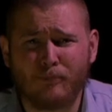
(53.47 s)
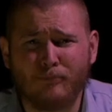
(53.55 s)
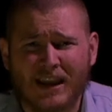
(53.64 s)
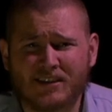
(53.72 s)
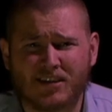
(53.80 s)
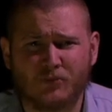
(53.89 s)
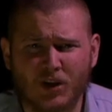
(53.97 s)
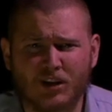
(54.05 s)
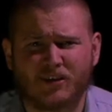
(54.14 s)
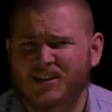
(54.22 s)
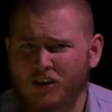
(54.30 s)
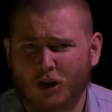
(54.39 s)
it meant to be
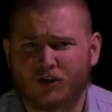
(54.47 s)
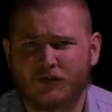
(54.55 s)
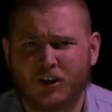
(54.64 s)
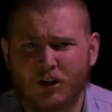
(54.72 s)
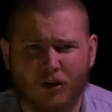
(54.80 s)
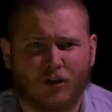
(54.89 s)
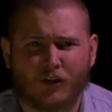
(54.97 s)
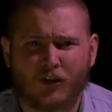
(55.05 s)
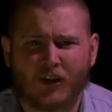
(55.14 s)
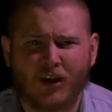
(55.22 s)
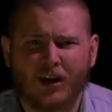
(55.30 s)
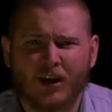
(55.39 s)
the salt of the
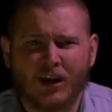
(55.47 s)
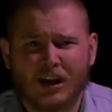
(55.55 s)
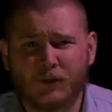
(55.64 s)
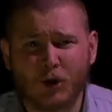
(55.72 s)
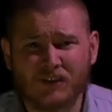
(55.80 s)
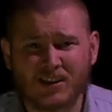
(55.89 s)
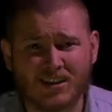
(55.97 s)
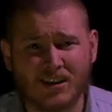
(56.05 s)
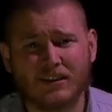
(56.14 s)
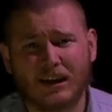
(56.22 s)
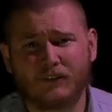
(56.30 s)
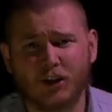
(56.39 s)
earth. If you haven't
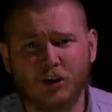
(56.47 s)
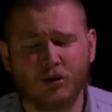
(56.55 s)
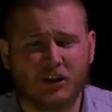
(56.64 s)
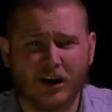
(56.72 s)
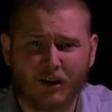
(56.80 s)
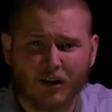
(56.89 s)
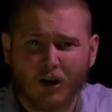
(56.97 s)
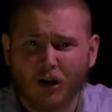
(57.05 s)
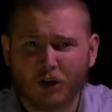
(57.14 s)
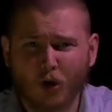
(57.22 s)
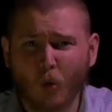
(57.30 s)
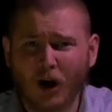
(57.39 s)
seen that video yet,
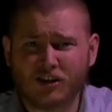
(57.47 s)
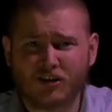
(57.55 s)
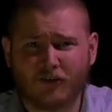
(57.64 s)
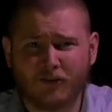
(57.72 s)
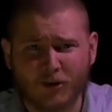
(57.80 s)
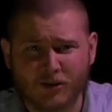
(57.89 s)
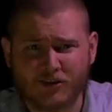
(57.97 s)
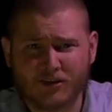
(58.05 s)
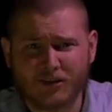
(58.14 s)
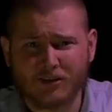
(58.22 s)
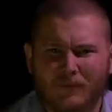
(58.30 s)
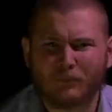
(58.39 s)
go watch it
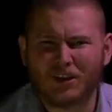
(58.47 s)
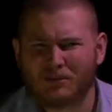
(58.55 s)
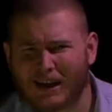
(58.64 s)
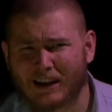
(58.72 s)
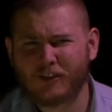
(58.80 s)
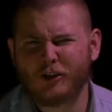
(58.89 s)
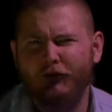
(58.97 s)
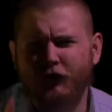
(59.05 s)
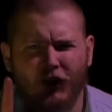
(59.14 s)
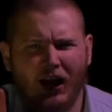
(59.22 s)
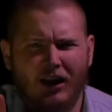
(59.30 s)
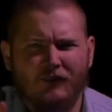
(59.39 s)
first. In Matthew
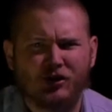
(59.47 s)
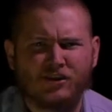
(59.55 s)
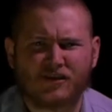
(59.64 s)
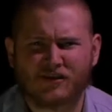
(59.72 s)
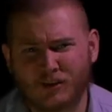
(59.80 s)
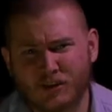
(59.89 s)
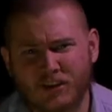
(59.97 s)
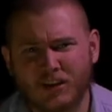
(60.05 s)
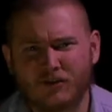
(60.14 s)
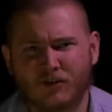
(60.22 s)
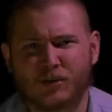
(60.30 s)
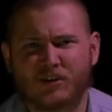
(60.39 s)
5, verses
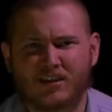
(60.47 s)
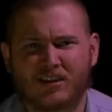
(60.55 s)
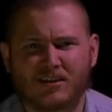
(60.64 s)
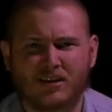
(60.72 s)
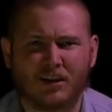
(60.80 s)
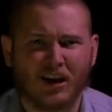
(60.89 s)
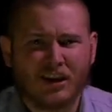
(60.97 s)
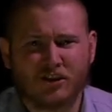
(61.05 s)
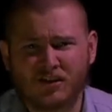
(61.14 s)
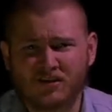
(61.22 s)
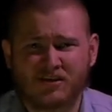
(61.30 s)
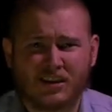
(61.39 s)
13 through 16,
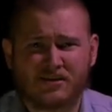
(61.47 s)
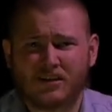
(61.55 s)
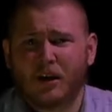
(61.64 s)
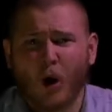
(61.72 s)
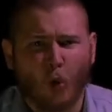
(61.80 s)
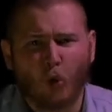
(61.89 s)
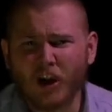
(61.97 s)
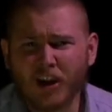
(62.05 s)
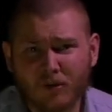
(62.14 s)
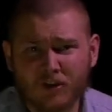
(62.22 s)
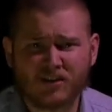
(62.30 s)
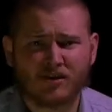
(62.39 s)
Jesus says that we
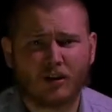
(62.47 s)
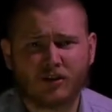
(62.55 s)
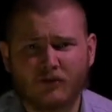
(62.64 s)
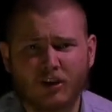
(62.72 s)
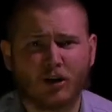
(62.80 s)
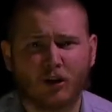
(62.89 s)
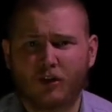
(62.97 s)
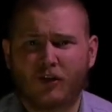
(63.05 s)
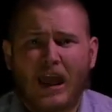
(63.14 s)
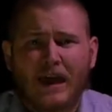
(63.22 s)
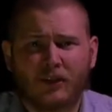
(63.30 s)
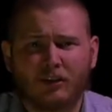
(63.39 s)
are the salt of the earth
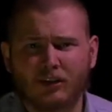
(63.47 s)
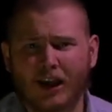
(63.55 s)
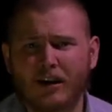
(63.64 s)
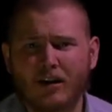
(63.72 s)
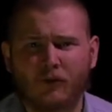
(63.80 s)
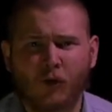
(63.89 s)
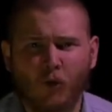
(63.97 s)
and the light of